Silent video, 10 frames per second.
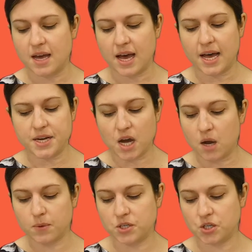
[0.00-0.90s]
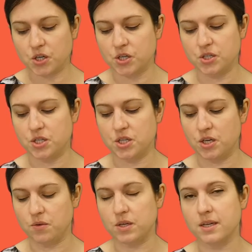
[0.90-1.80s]
had not returned to the
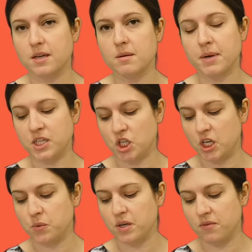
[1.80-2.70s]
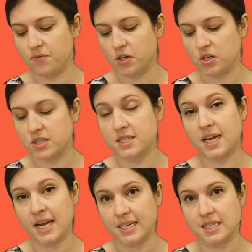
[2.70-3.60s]
Union by January 1,
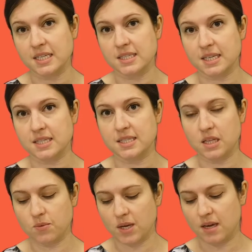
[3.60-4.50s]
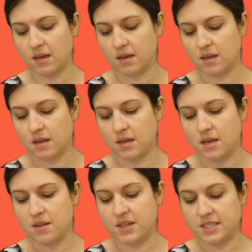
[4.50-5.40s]
1863,
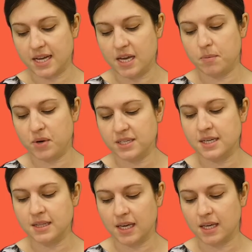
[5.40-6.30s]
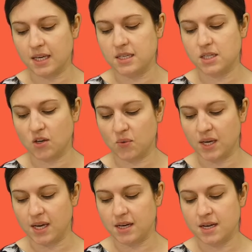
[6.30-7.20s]
the date President Lincoln
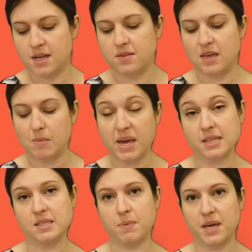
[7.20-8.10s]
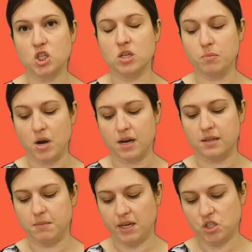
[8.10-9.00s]
decreed the Emancipation
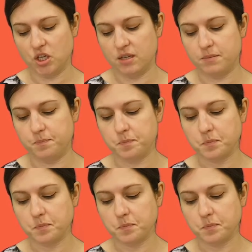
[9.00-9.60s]
Proclamation.